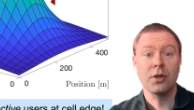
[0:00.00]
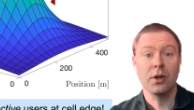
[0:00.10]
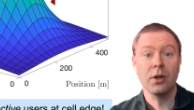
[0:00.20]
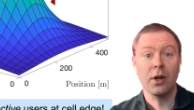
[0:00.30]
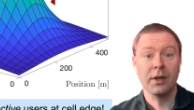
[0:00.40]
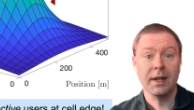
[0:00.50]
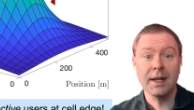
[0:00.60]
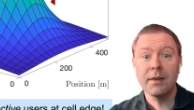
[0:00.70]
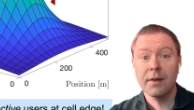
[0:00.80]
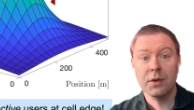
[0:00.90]
turned on.
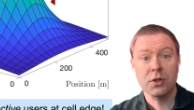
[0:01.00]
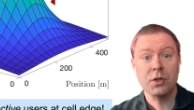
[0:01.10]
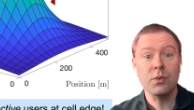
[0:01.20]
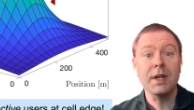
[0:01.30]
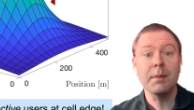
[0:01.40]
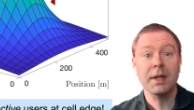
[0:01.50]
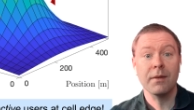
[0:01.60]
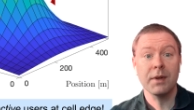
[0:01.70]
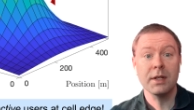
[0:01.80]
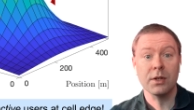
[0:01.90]
Even if you're streaming a
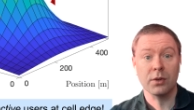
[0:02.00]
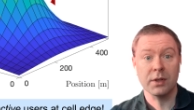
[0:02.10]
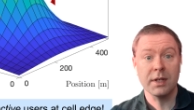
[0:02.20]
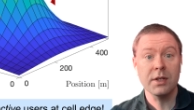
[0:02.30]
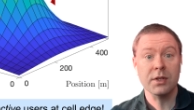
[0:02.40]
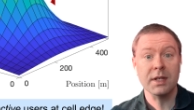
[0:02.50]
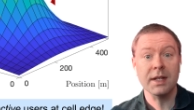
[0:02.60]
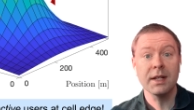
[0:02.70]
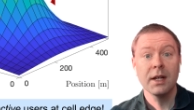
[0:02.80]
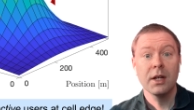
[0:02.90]
video
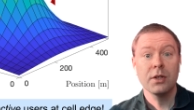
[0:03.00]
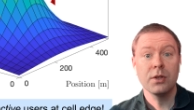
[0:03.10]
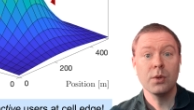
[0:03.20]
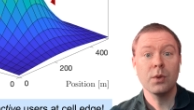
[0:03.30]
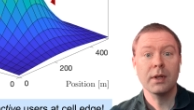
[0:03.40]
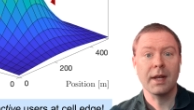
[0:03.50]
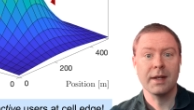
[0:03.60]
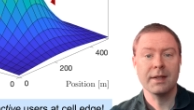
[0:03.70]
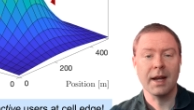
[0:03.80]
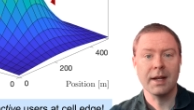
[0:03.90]
continuously, you
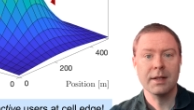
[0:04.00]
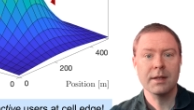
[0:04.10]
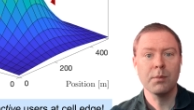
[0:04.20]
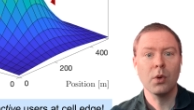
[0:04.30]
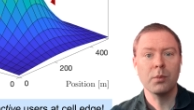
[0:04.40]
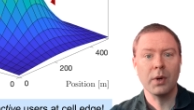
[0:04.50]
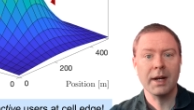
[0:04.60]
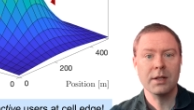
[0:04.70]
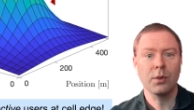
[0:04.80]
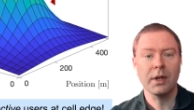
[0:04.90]
can take small
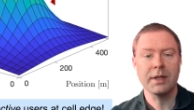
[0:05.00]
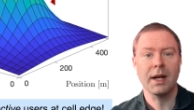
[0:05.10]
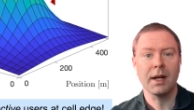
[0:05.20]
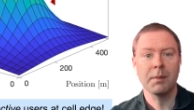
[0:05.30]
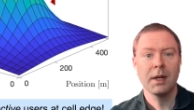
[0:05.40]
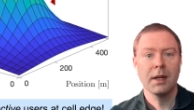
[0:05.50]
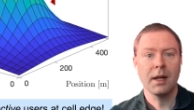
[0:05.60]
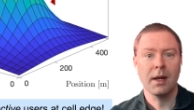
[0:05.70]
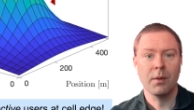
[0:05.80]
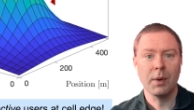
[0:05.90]
breaks all the time
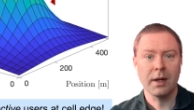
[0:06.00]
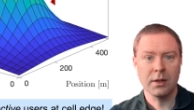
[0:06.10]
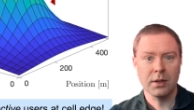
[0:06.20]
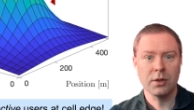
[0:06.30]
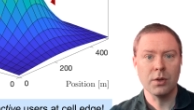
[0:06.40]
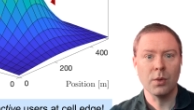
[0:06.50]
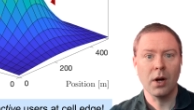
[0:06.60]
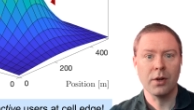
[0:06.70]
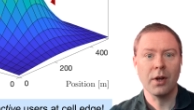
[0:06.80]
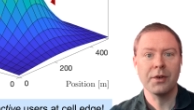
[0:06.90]
uh, when you
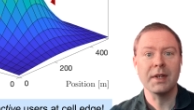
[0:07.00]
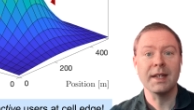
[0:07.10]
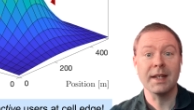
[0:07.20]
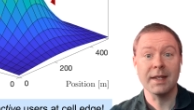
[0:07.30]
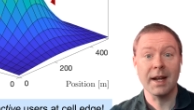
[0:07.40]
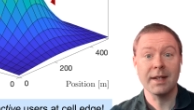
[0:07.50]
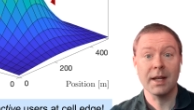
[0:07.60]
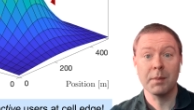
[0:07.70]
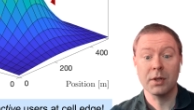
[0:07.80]
are not needing data